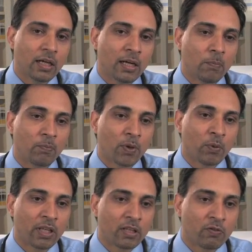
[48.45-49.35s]
Um,
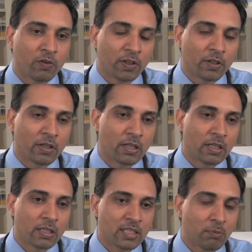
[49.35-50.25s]
we can further
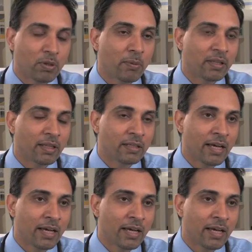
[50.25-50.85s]
supplement that